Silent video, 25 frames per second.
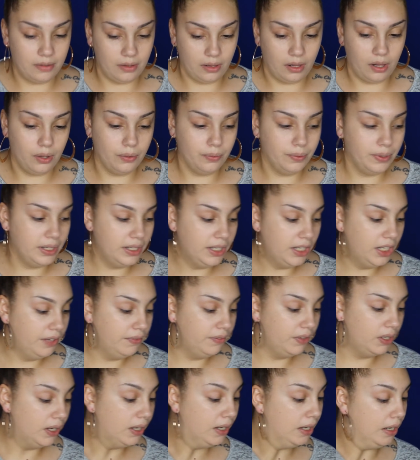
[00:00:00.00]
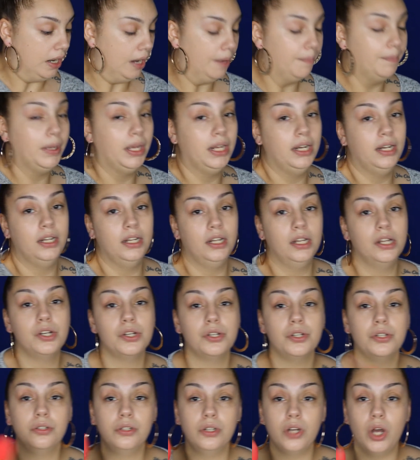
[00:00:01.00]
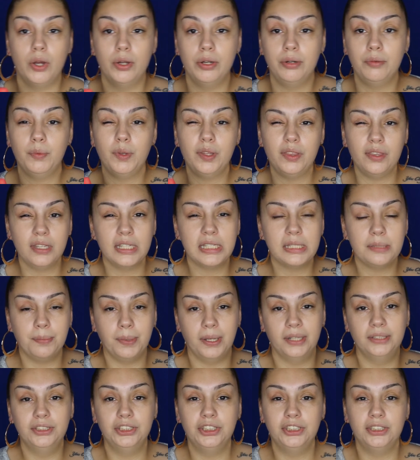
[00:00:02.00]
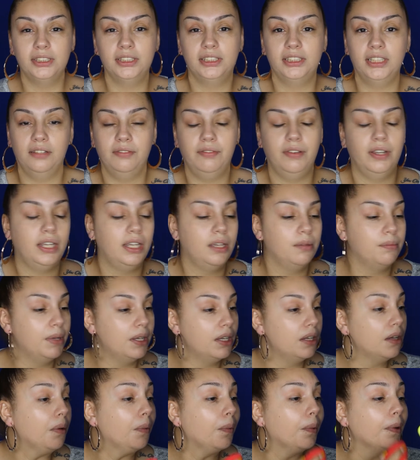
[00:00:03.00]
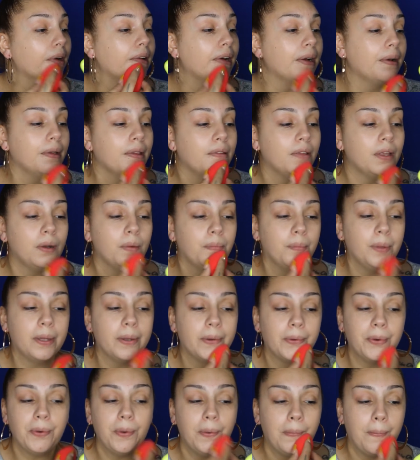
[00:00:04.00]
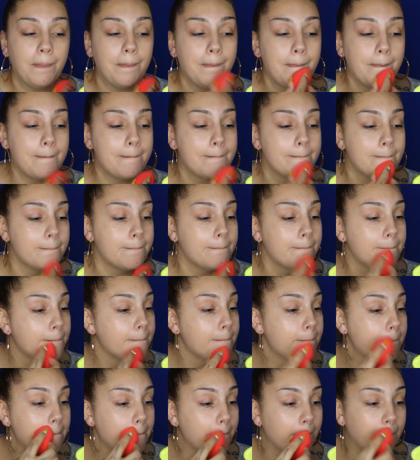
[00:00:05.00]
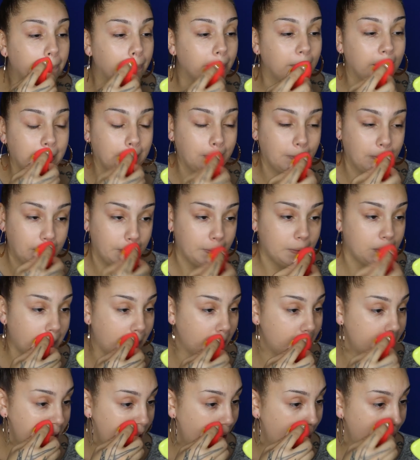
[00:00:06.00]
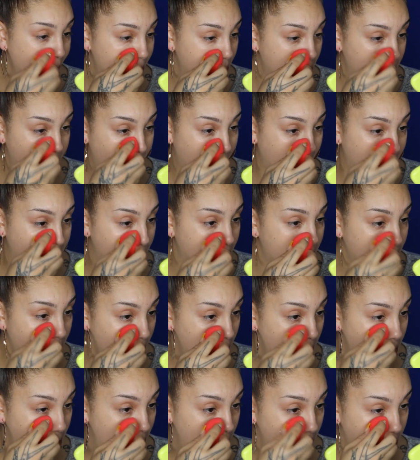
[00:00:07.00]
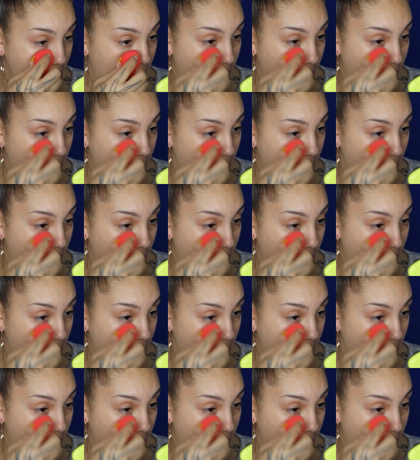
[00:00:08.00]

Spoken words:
Already given in, and I'm gonna go in with the sponge to see if I can make it work a little better. This is the damp sponge here.